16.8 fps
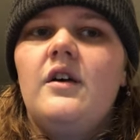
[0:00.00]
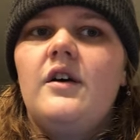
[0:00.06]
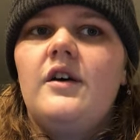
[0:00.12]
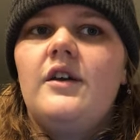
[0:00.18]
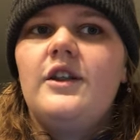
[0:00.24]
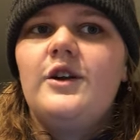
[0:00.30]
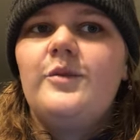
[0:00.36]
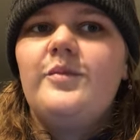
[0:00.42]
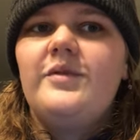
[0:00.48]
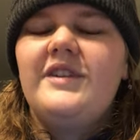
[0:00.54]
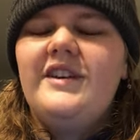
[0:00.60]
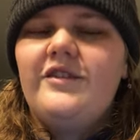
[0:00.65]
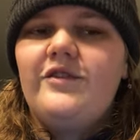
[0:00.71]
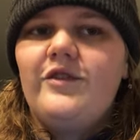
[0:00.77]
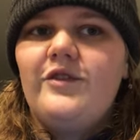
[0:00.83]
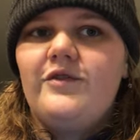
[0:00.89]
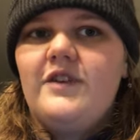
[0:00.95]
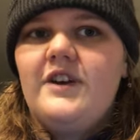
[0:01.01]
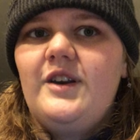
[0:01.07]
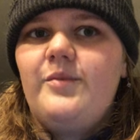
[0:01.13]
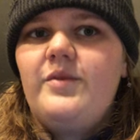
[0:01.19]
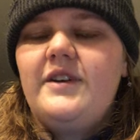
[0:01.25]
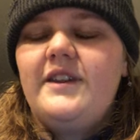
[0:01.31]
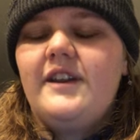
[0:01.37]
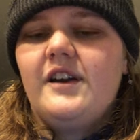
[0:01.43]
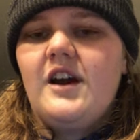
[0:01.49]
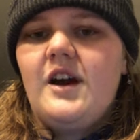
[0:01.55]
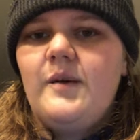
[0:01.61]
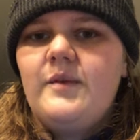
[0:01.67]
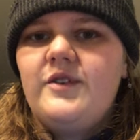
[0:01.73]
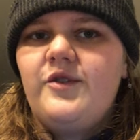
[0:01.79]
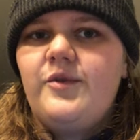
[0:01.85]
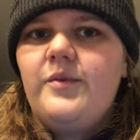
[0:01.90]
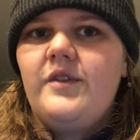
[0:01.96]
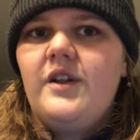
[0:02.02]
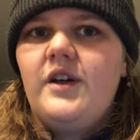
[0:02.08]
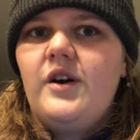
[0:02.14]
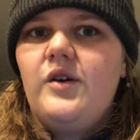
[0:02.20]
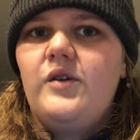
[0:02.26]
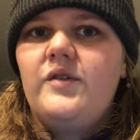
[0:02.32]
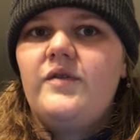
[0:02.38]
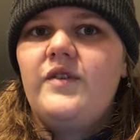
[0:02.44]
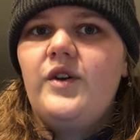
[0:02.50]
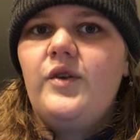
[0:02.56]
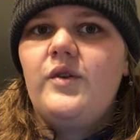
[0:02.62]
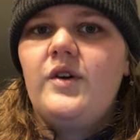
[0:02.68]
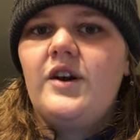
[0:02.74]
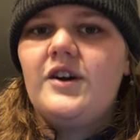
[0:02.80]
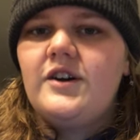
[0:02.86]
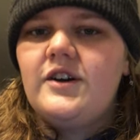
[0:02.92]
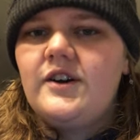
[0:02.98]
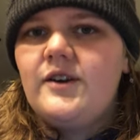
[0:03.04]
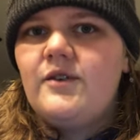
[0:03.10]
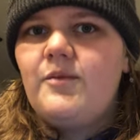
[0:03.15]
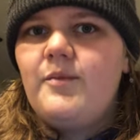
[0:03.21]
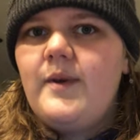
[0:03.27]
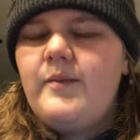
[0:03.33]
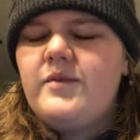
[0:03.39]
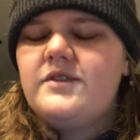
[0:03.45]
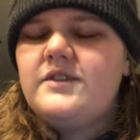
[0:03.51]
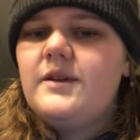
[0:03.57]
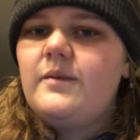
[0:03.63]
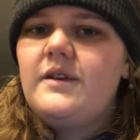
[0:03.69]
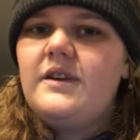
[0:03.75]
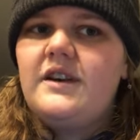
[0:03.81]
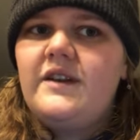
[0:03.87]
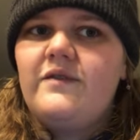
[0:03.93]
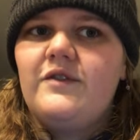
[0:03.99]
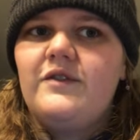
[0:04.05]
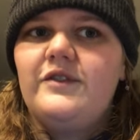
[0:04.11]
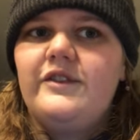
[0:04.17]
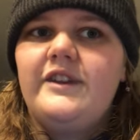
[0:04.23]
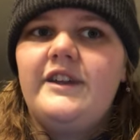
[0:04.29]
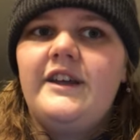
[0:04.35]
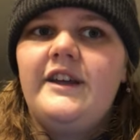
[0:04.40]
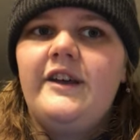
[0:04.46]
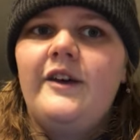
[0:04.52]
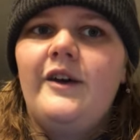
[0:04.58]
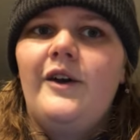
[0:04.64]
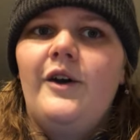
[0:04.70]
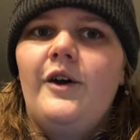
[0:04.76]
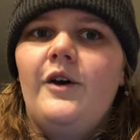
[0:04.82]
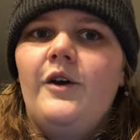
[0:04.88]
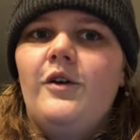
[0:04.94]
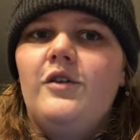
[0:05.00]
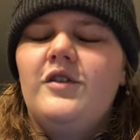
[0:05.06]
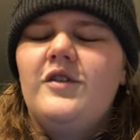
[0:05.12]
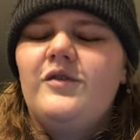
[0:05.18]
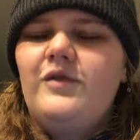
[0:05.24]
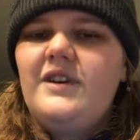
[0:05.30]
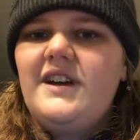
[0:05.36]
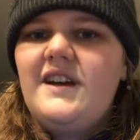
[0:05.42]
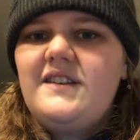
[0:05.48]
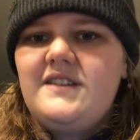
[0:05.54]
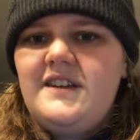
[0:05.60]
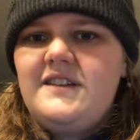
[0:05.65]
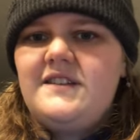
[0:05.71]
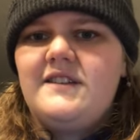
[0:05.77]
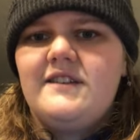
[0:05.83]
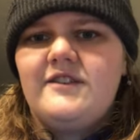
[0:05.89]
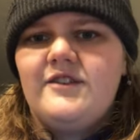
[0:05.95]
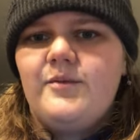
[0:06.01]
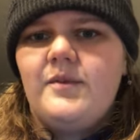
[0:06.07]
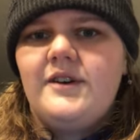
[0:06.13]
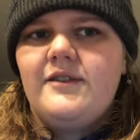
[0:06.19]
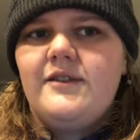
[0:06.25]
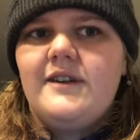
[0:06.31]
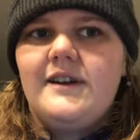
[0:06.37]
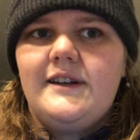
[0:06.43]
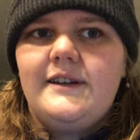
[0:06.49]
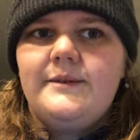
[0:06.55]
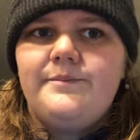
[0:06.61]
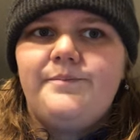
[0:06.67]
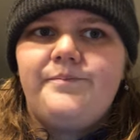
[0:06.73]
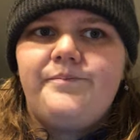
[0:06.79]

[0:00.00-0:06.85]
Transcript: Although, please feel free to put in the comments below if you heard or remember something differently, or if what I said sounds about right.